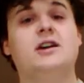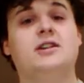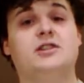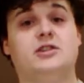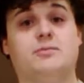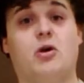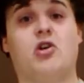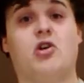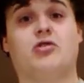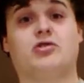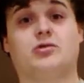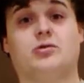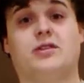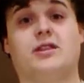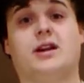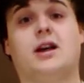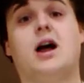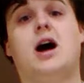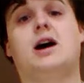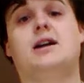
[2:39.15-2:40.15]
to borrow sort of
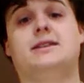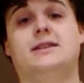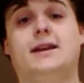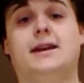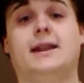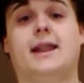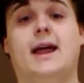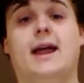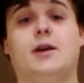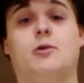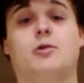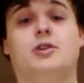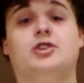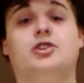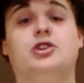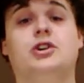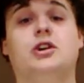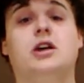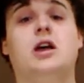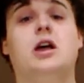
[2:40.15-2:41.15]
the Kantian
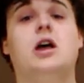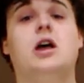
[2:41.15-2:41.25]
language.